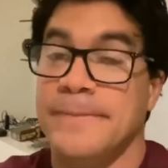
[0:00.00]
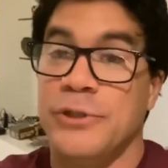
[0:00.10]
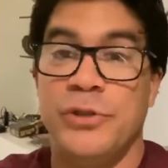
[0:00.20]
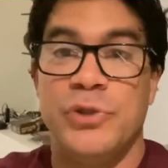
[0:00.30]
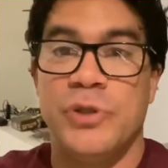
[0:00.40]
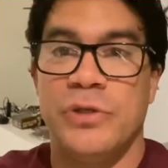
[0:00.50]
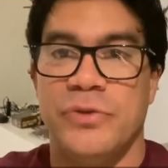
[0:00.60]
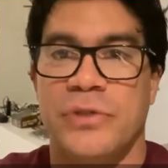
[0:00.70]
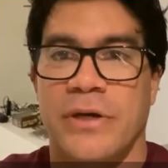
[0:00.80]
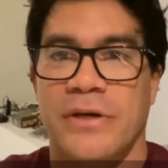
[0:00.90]
Snooze, you
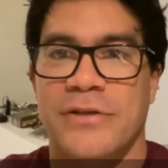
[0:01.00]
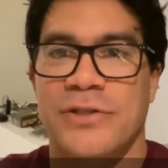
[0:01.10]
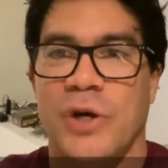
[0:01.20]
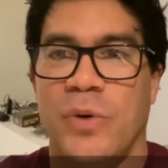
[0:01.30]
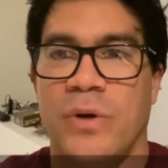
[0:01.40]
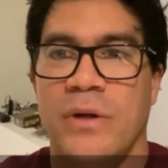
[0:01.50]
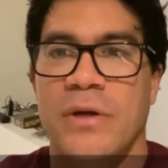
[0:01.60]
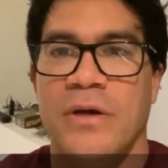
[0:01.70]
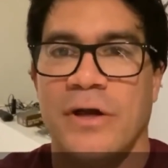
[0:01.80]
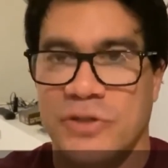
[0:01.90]
lose. So
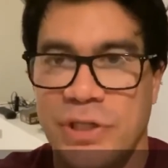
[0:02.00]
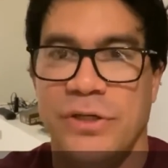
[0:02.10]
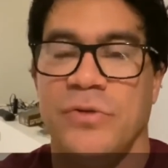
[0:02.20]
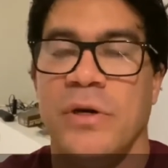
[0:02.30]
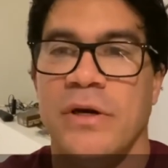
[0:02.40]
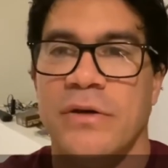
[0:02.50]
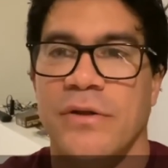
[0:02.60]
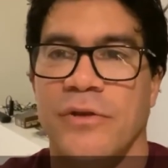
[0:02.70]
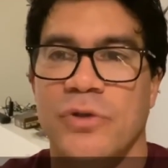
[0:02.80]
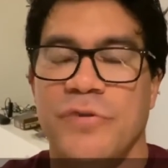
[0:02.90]
I'll see you,
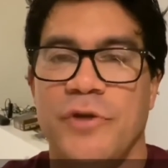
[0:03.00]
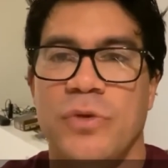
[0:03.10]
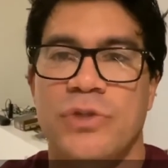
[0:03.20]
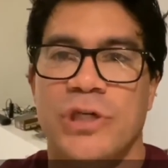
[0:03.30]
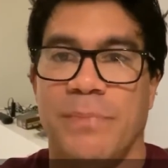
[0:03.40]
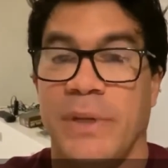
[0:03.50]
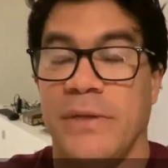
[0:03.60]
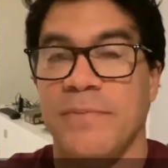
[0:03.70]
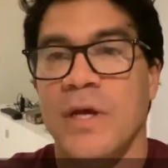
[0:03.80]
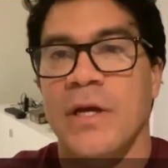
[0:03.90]
those of you who jump
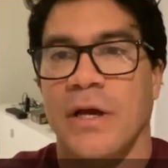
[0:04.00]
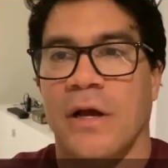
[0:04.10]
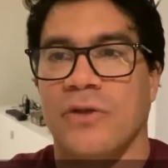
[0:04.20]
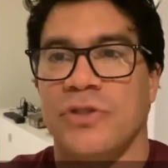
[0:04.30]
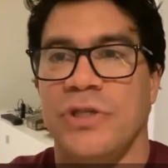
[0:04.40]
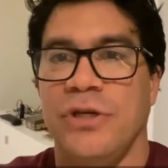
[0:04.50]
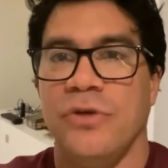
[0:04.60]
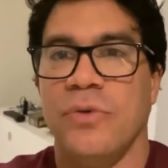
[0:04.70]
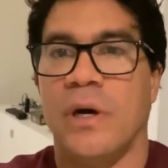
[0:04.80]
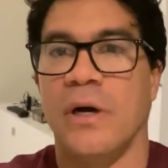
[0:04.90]
in, I'll see
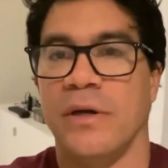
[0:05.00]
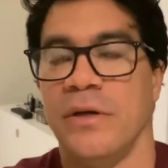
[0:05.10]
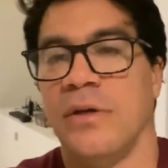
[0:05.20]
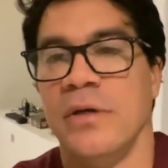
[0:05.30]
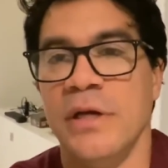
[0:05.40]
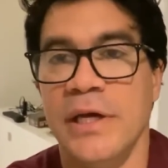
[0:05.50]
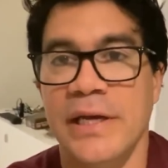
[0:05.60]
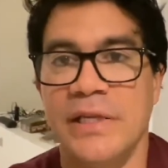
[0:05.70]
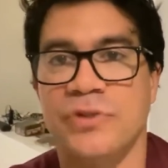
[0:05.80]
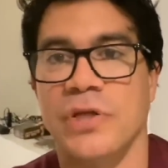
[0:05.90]
you
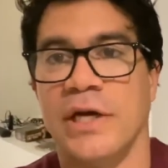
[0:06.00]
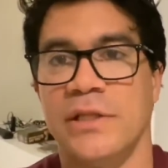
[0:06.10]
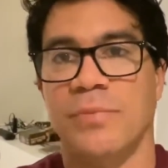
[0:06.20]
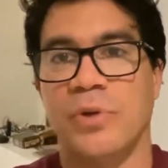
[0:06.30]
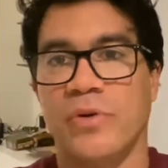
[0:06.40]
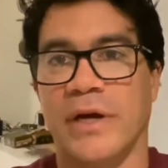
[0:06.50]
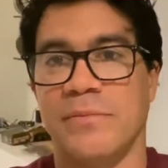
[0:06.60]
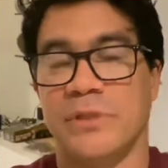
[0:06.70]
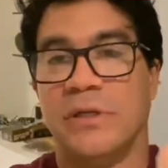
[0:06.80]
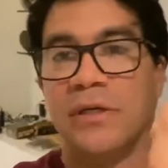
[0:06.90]
inside the
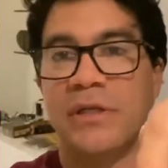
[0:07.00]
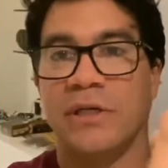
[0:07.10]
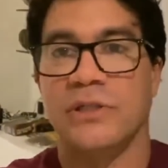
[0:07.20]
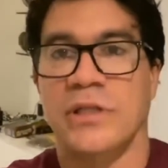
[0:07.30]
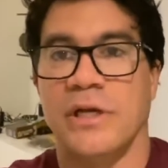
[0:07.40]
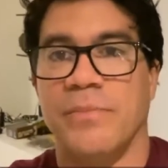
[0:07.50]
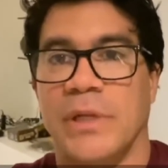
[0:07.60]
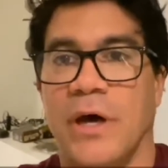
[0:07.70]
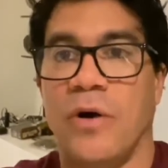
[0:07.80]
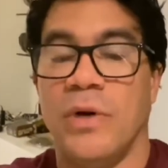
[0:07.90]
programs. Click the link
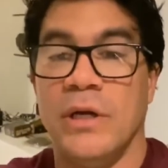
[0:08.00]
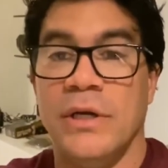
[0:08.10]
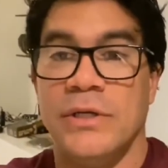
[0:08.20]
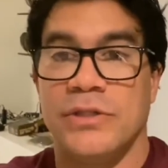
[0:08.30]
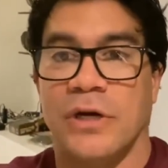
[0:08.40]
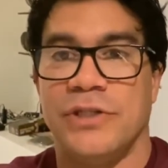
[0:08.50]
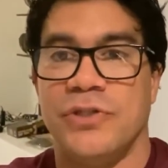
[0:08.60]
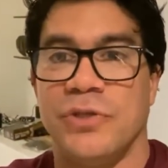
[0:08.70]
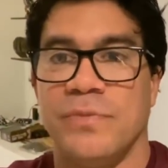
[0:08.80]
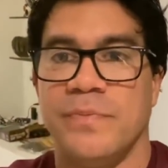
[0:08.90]
below. Talk to
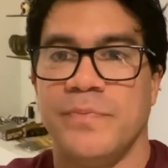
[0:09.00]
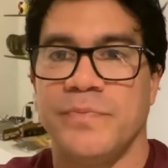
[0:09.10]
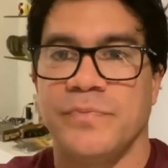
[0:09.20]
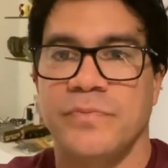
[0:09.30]
you soon.